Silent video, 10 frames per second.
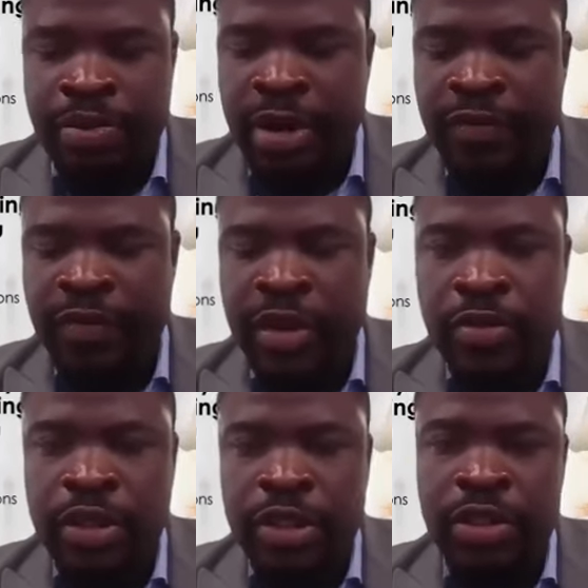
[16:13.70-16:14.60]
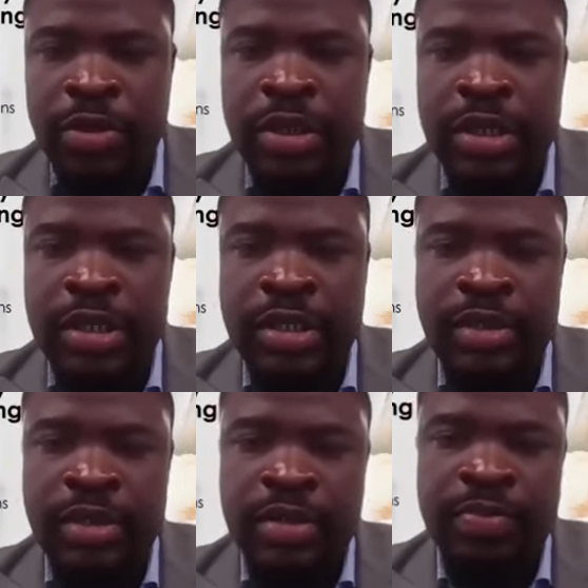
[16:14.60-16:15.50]
private notations,
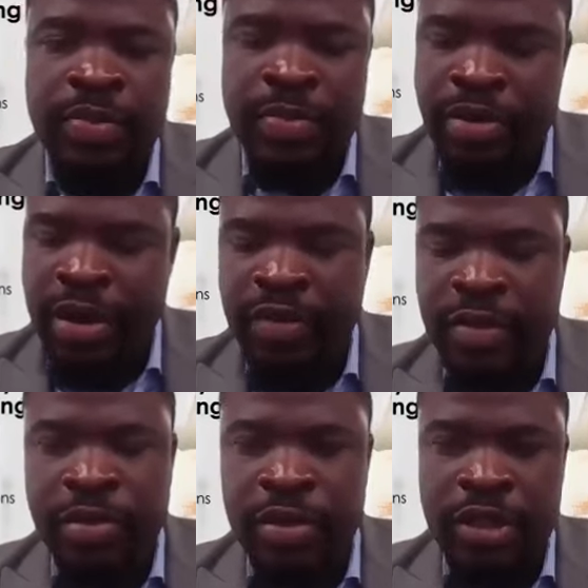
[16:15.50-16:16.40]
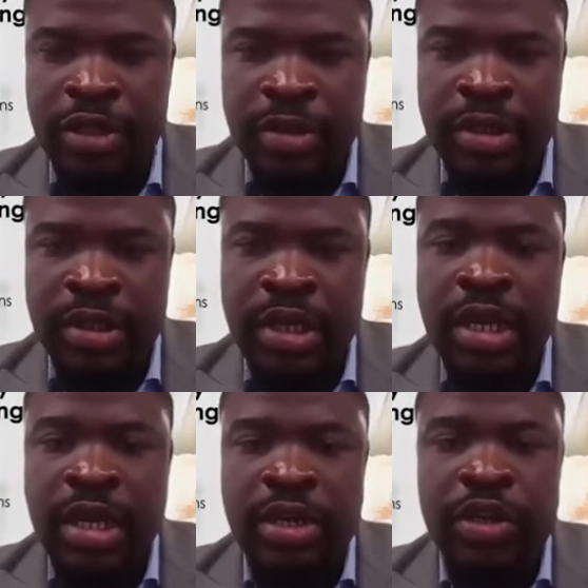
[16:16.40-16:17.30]
the private bond issuance.
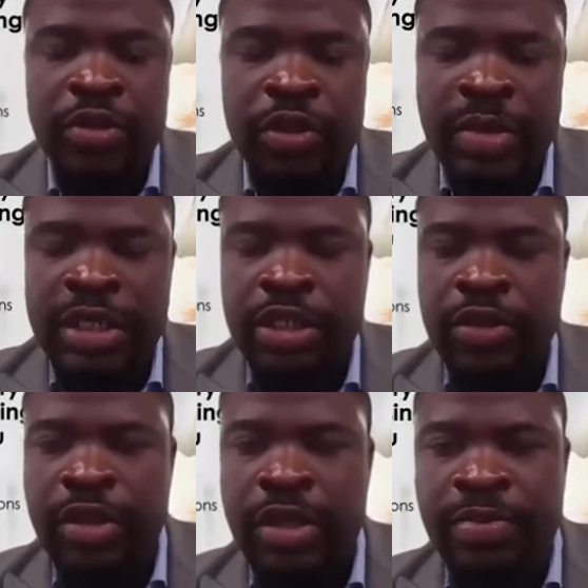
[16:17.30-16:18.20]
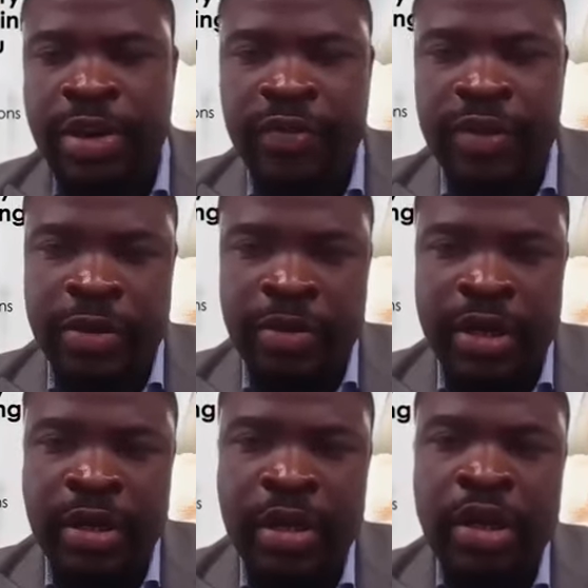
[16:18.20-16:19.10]
I also mentioned the private
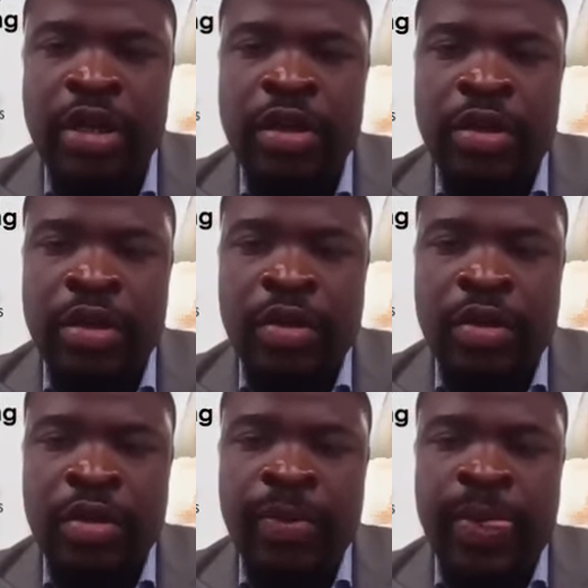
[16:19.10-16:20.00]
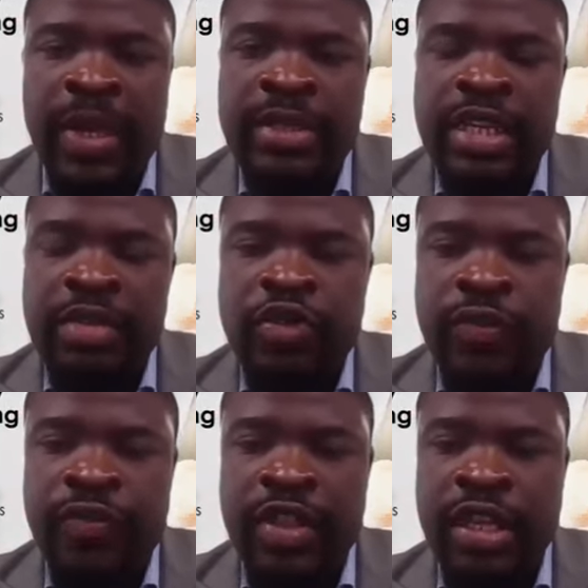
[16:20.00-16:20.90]
equity. In terms
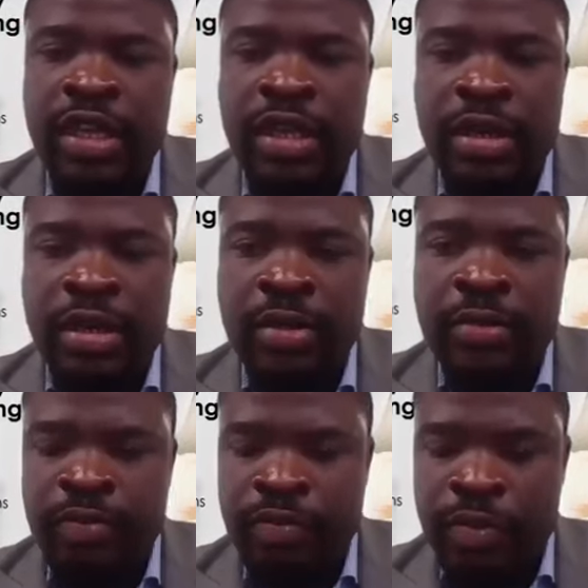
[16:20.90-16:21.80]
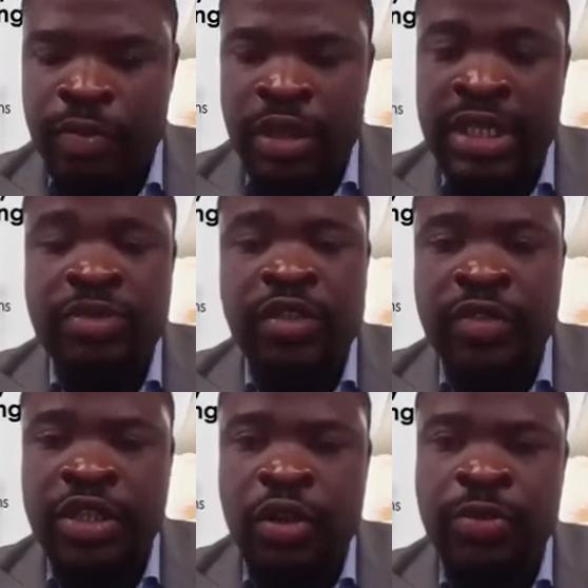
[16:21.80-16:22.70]
of these
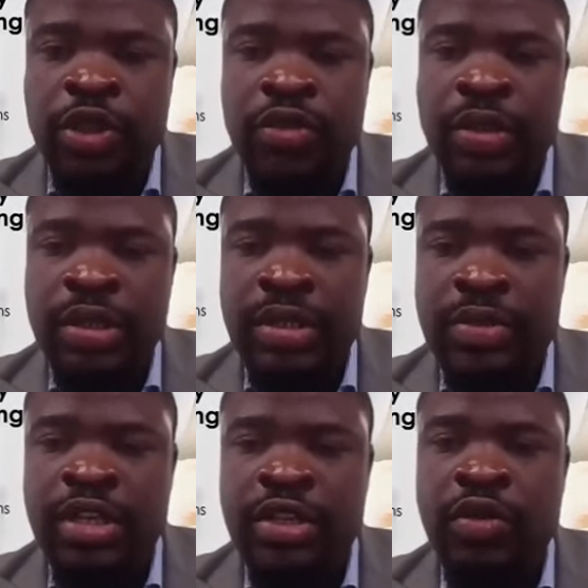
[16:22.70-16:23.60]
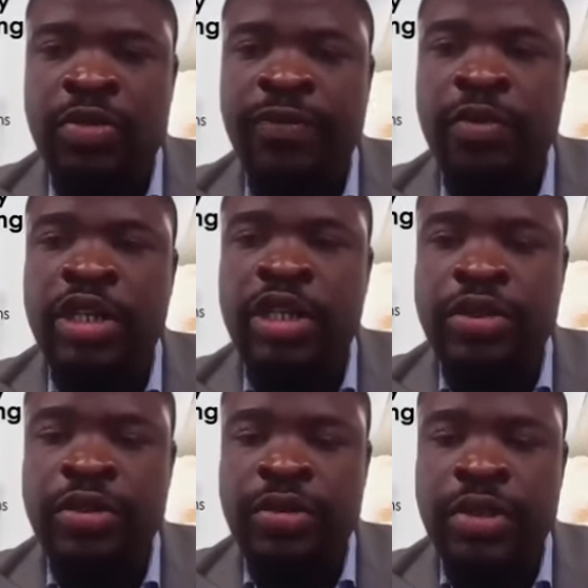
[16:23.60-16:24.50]
options, there's some
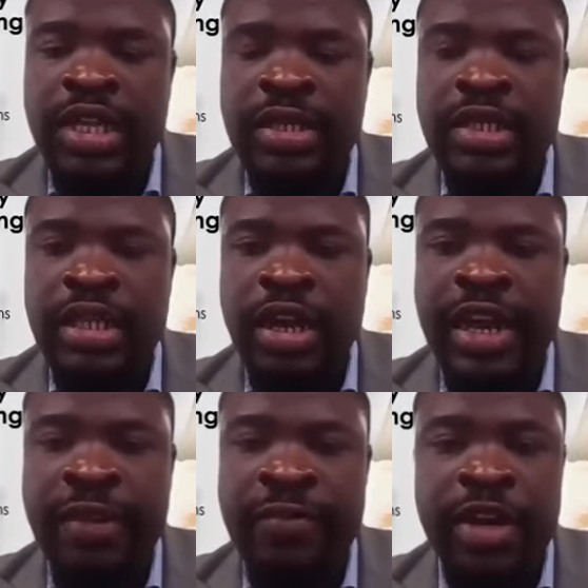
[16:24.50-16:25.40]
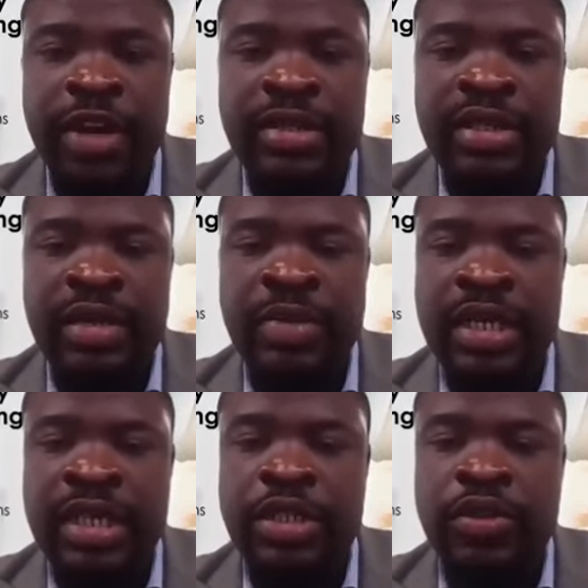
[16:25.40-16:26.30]
information that every SME
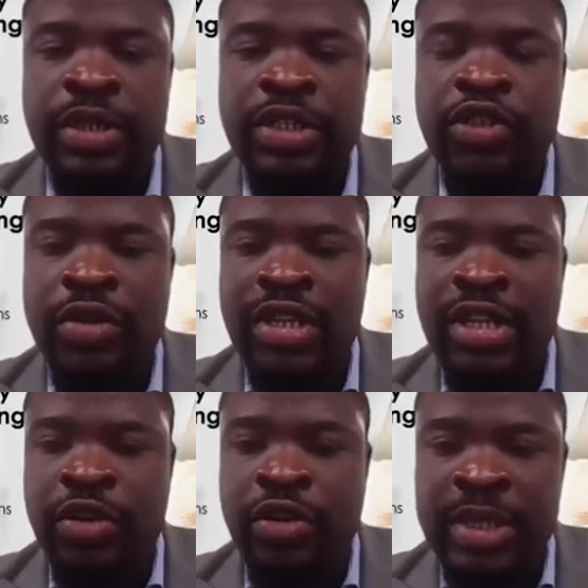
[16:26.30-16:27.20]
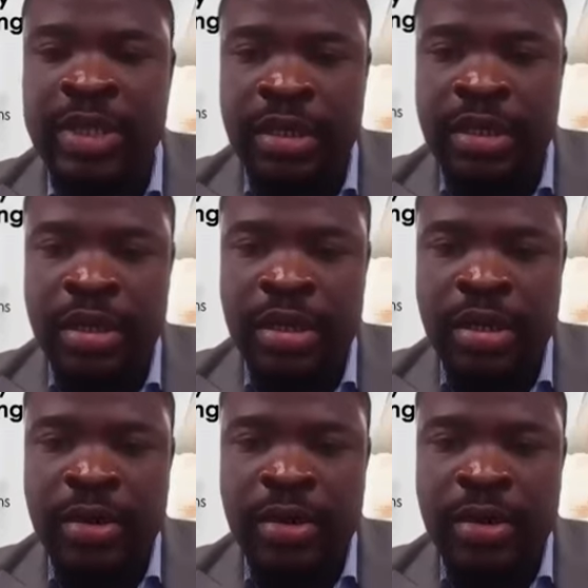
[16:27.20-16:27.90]
needs to ensure that they obtain,